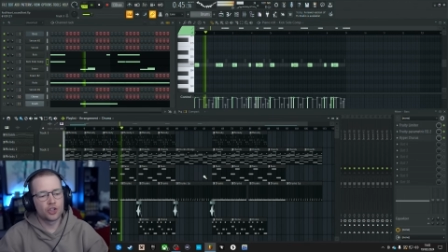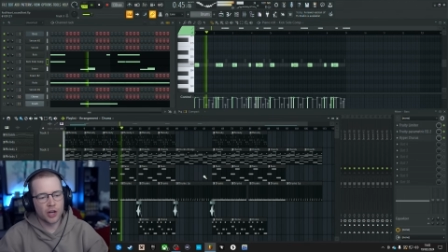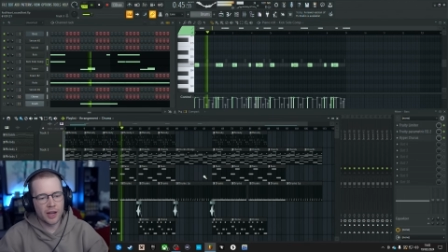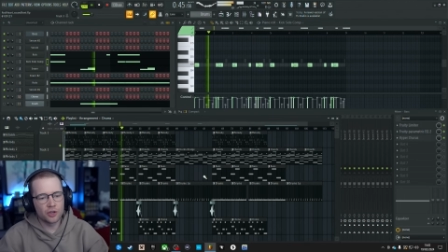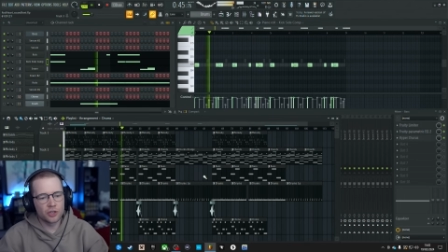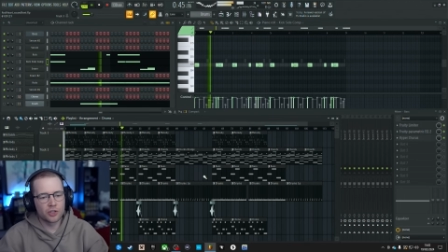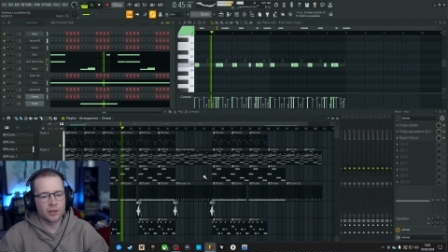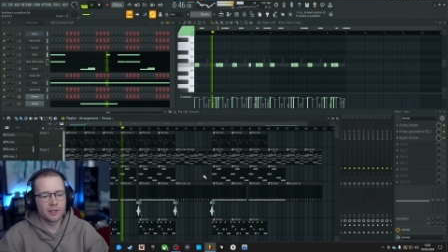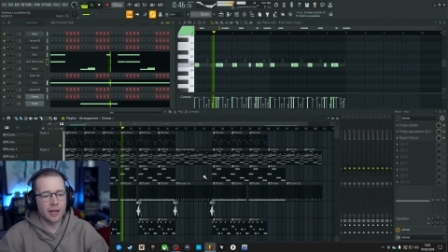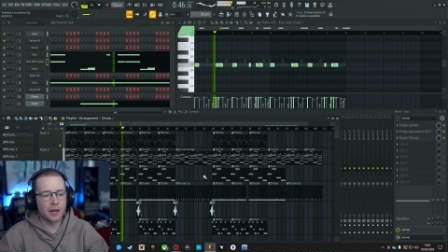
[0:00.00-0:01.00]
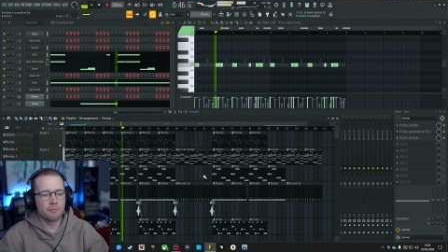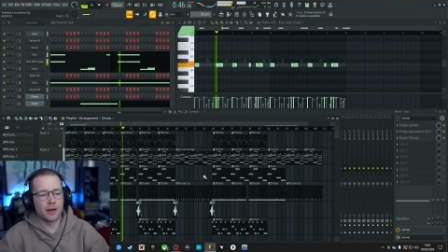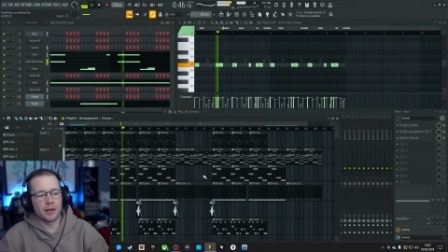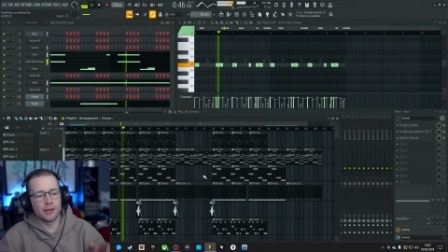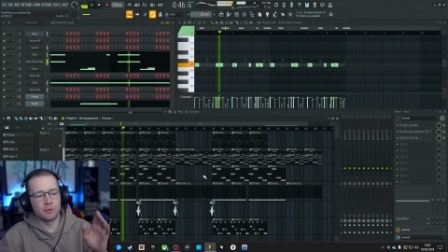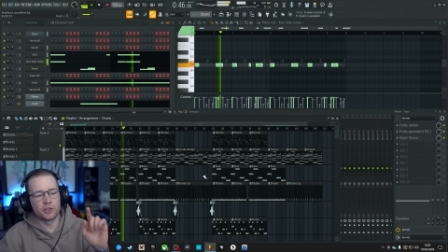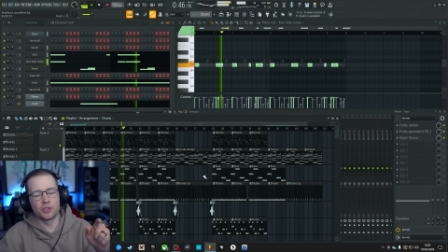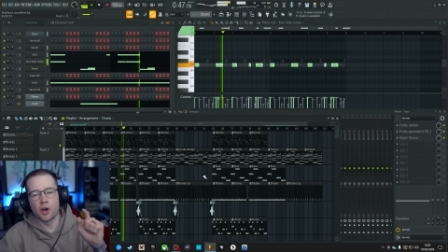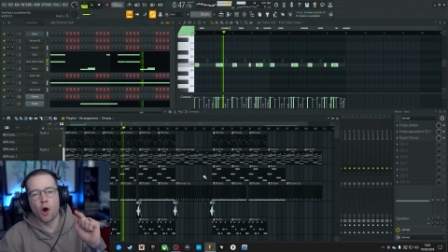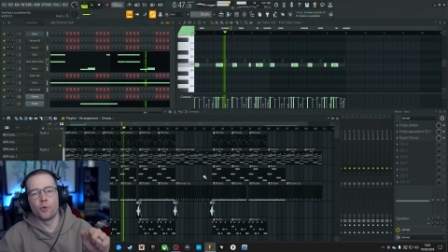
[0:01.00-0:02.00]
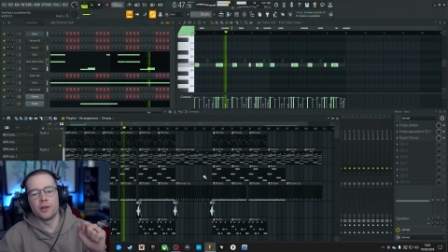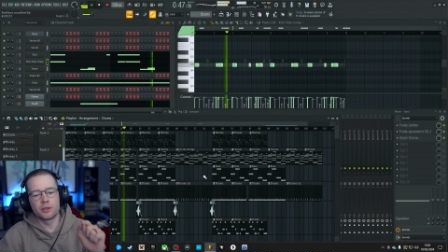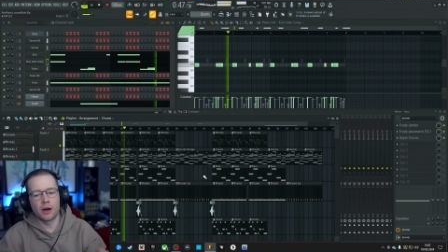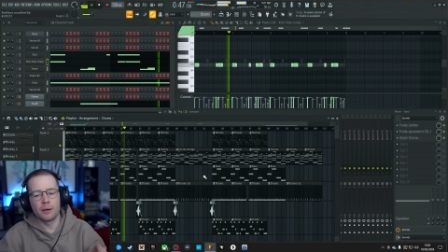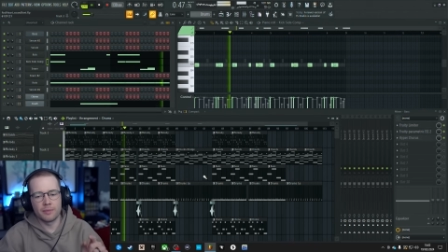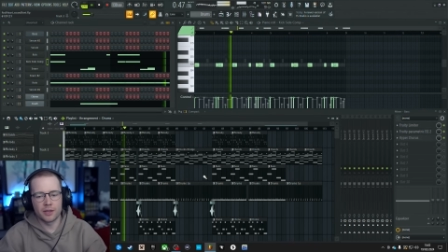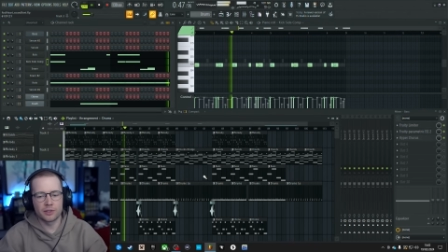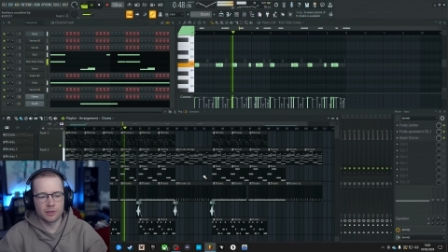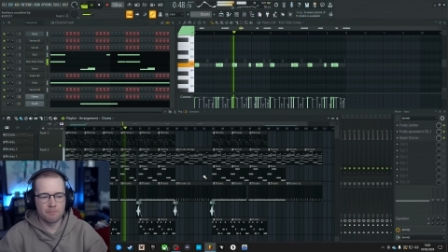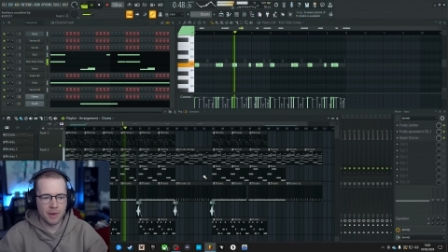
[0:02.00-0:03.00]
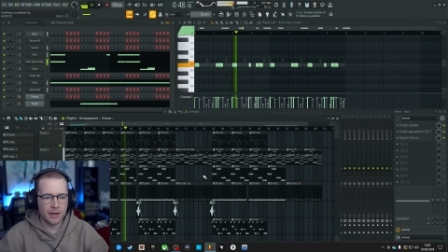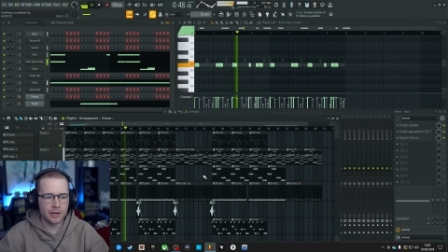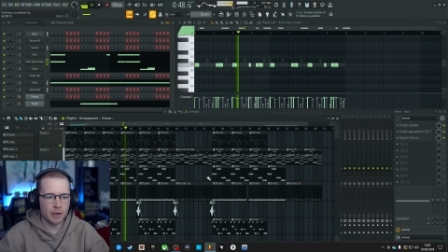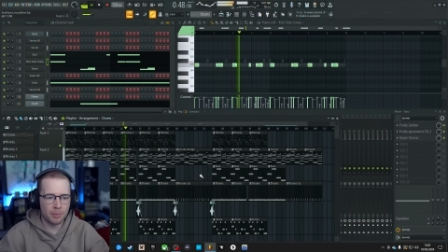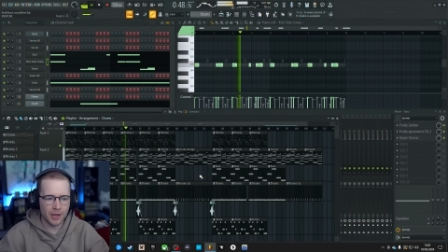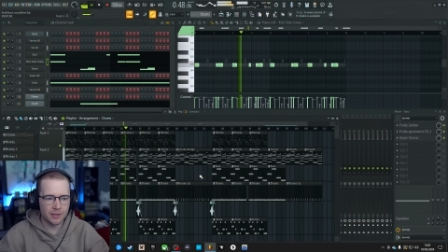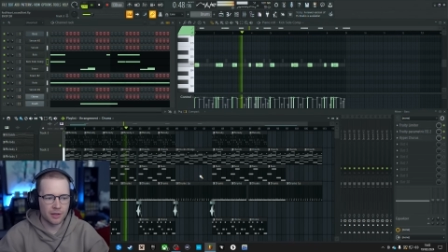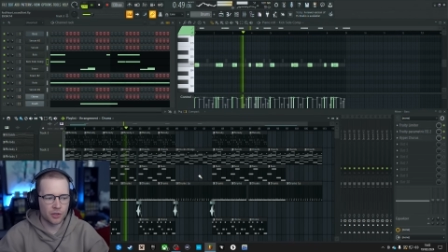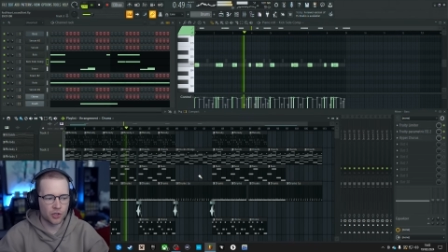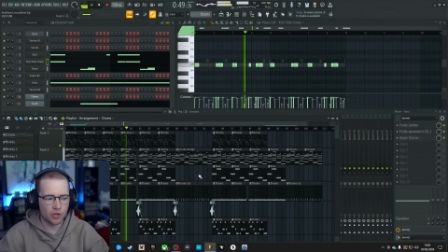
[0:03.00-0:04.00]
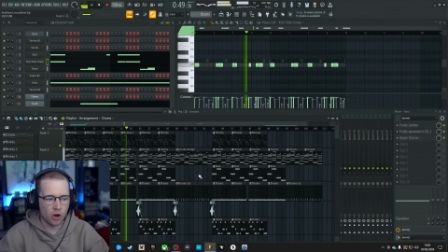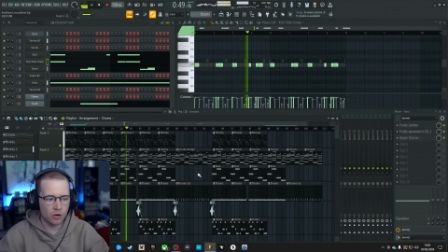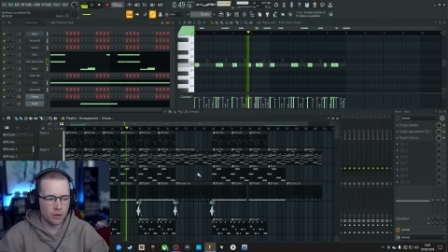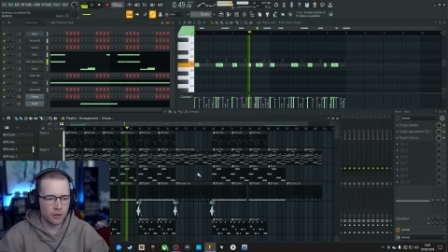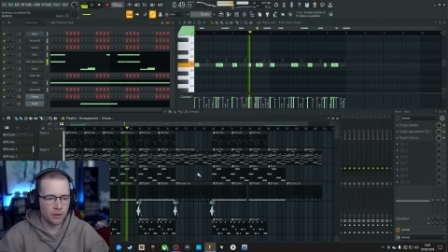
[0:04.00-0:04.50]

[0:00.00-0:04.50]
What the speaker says: changes to the second melody, which is the only time this melody appears in the song.